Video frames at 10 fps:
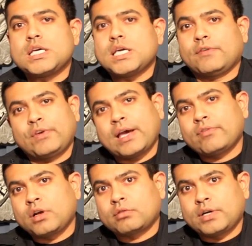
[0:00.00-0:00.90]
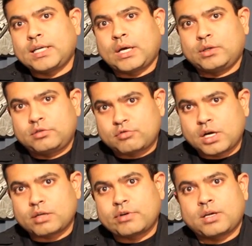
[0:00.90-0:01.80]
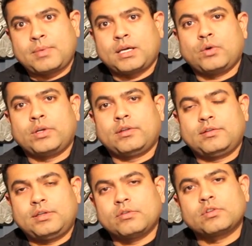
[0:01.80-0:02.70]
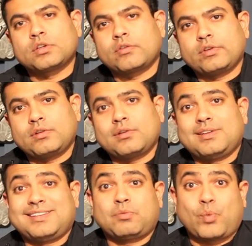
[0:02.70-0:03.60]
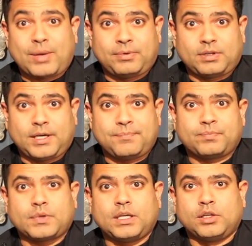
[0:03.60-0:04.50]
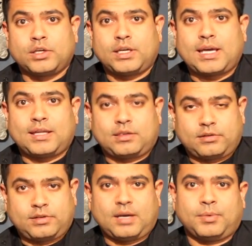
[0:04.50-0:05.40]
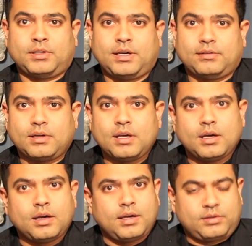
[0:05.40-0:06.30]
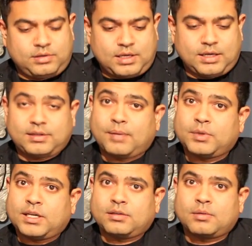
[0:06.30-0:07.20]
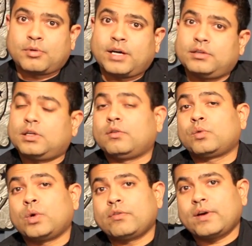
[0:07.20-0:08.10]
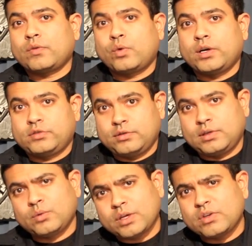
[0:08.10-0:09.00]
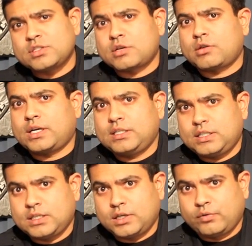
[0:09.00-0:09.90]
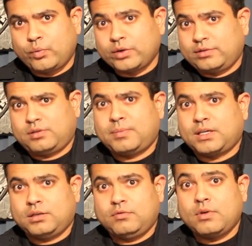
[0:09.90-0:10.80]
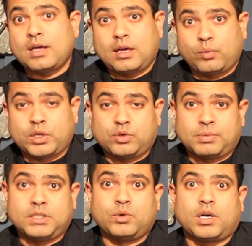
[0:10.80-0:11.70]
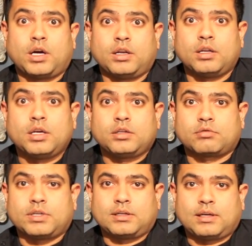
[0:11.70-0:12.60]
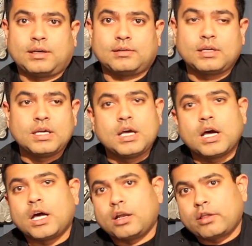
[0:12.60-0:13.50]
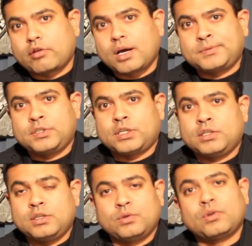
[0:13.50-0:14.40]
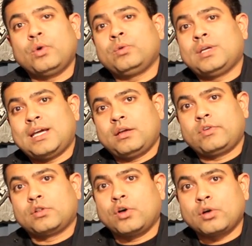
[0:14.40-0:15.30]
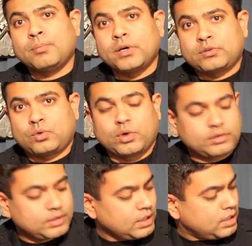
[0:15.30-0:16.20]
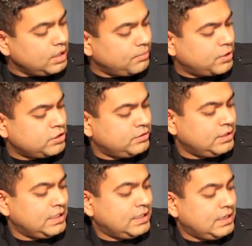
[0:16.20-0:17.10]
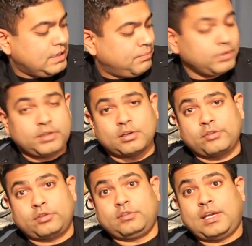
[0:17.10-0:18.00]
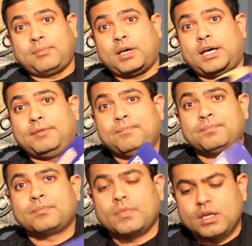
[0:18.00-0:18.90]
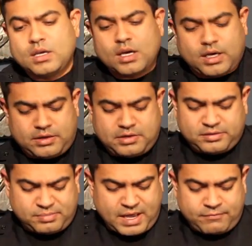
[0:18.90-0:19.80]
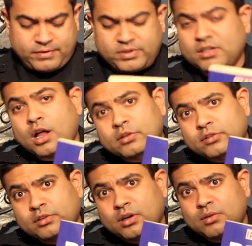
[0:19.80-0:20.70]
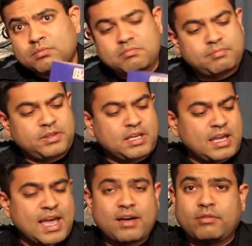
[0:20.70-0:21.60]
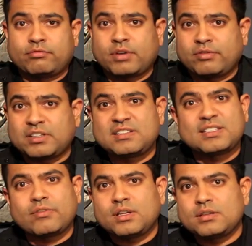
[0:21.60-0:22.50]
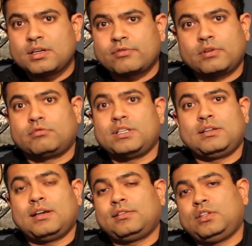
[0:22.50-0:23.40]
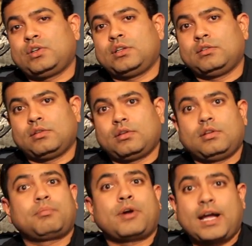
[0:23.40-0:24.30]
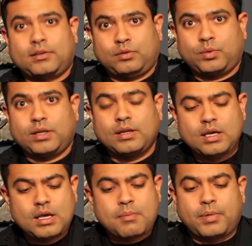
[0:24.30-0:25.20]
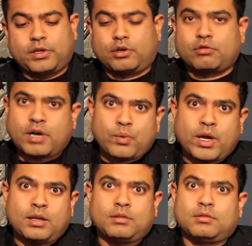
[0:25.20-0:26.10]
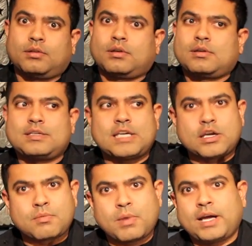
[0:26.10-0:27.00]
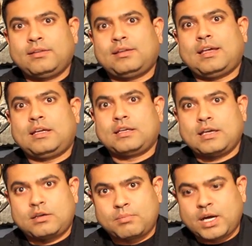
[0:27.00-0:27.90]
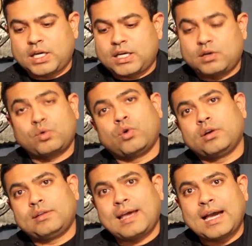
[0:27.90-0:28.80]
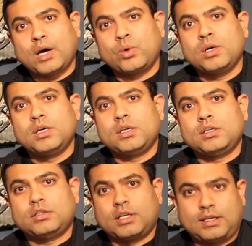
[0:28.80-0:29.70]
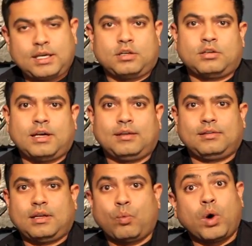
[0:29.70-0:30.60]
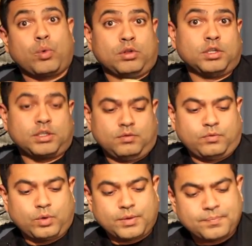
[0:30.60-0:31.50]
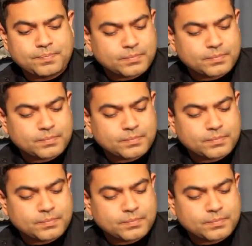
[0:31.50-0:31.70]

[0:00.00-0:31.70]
If you haven't already, I would strongly recommend going to the Civil Service website and looking at their sample tests. It's a sample test comprising of 25 questions and will give you a general idea of what's expected and what you'll be doing on your written test. Another option you can do is go to any of your local bookstores and purchasing a police officer exam guide. These are about $15 or so, but they have roughly seven different written tests that you can practice with. But they're a great way to get your mindset and get your mind geared towards how you're going to take your test and what we're looking for.